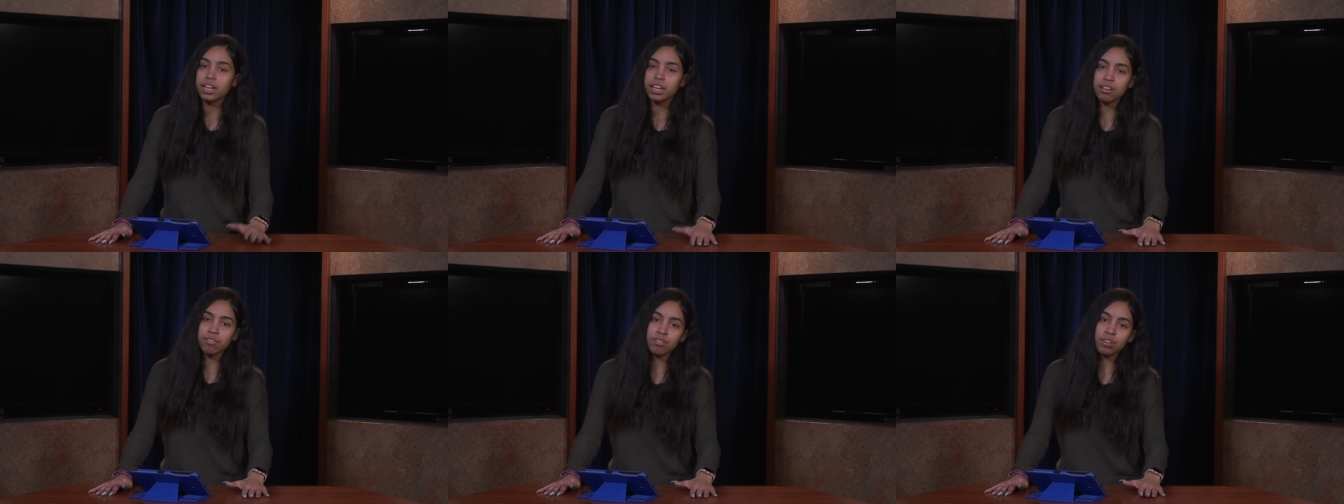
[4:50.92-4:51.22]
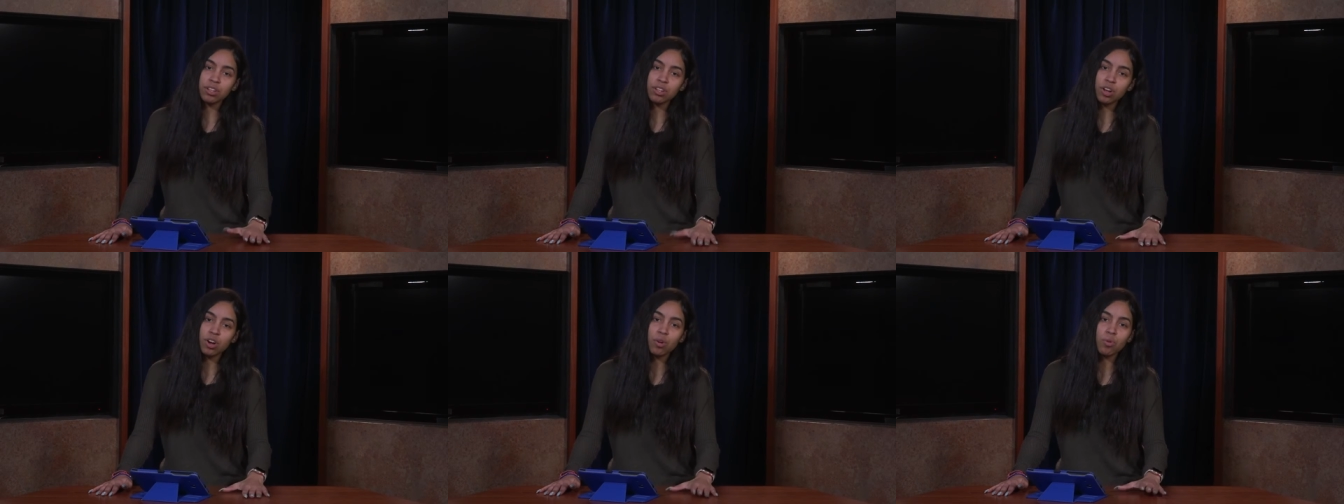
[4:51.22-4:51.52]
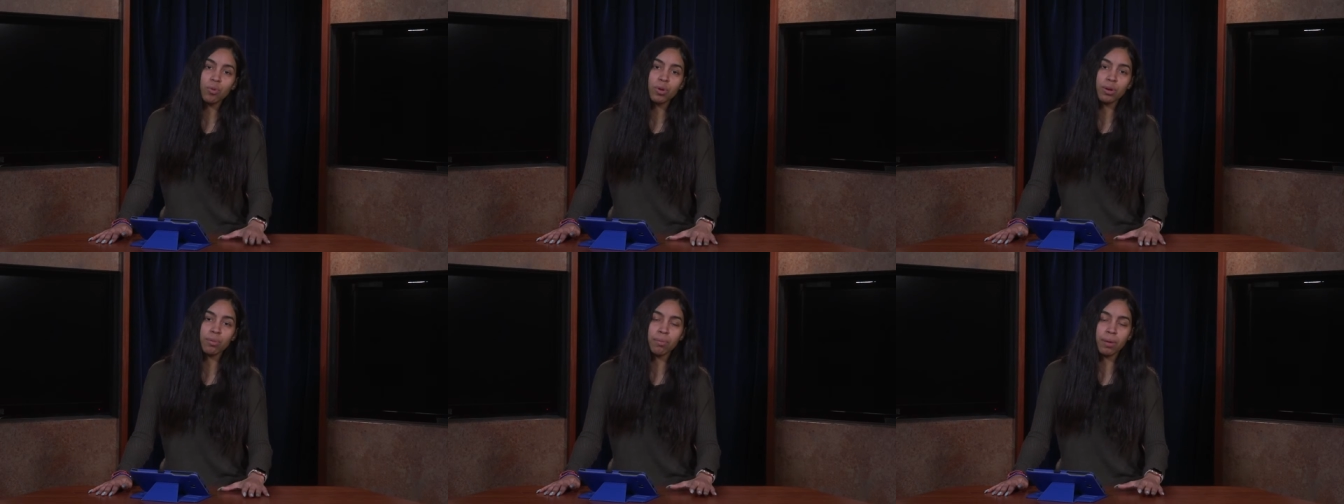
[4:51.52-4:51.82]
Even
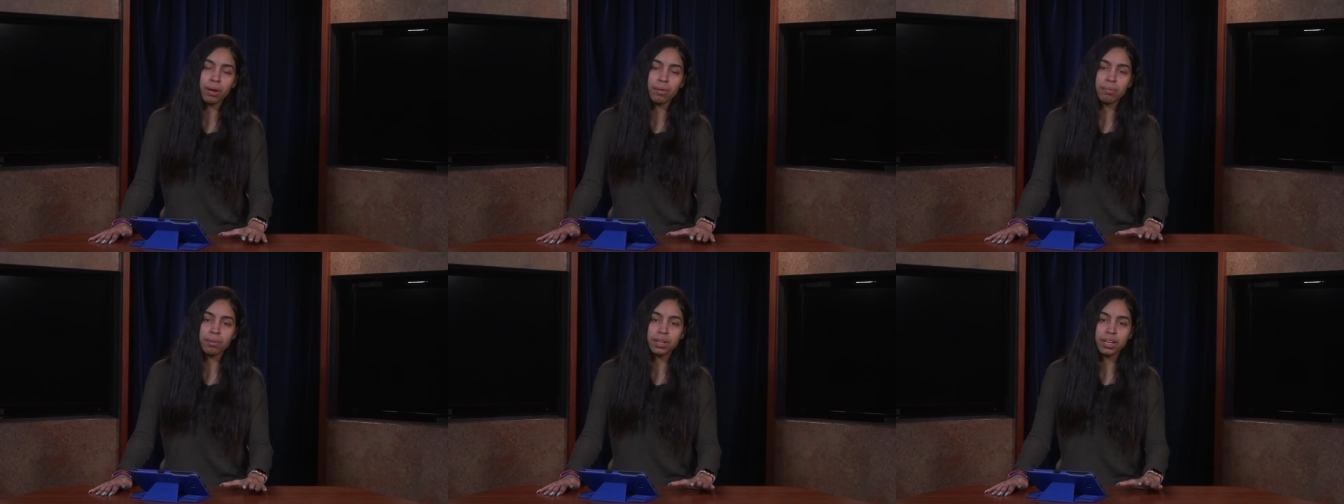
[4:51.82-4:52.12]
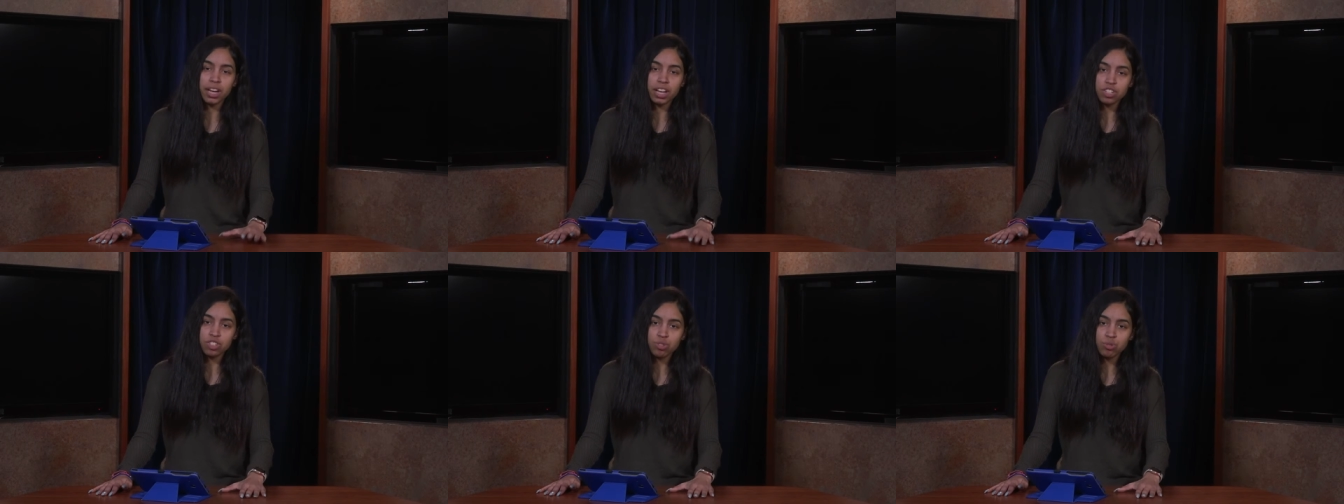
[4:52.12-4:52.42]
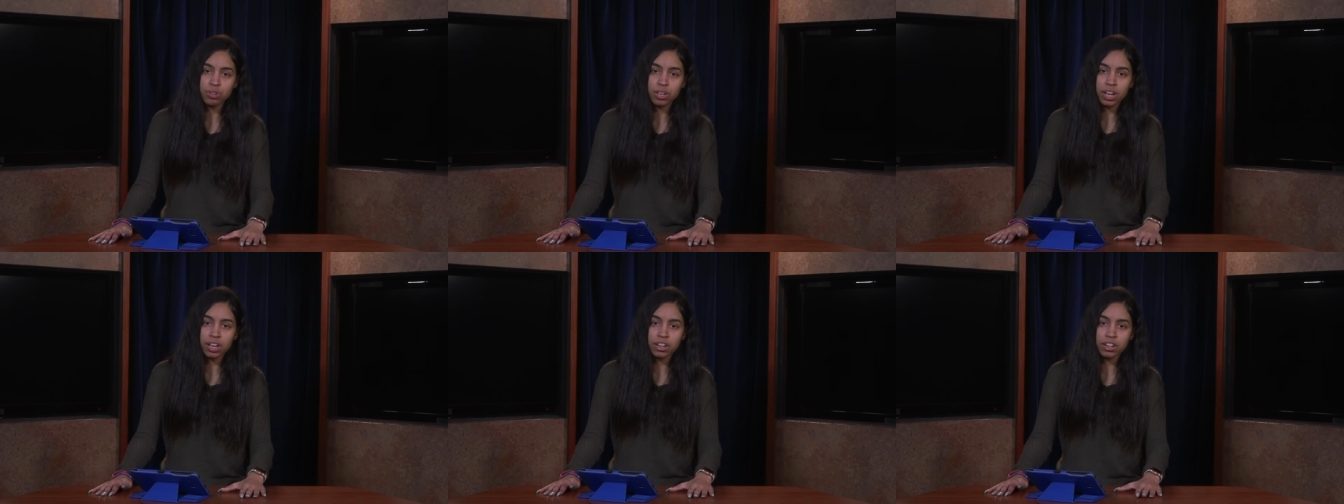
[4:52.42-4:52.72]
though one might be
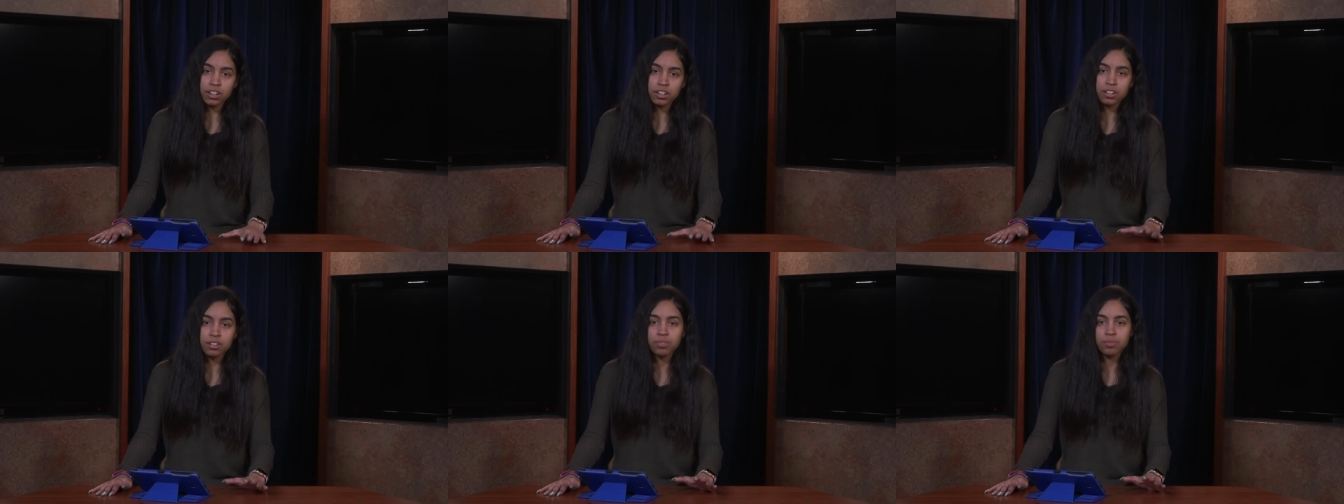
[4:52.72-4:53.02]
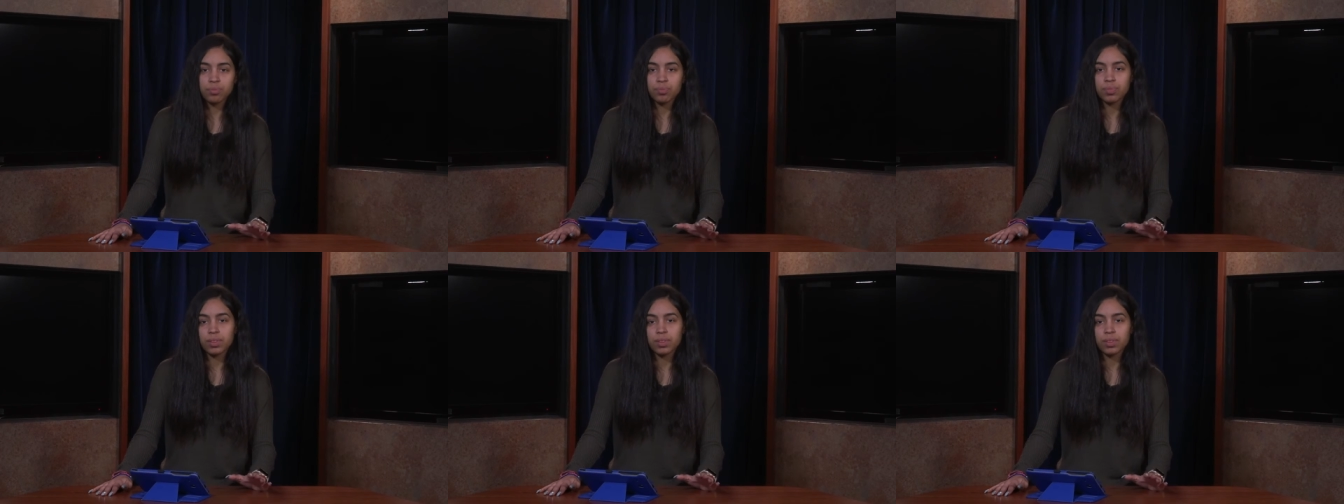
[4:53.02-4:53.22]
educated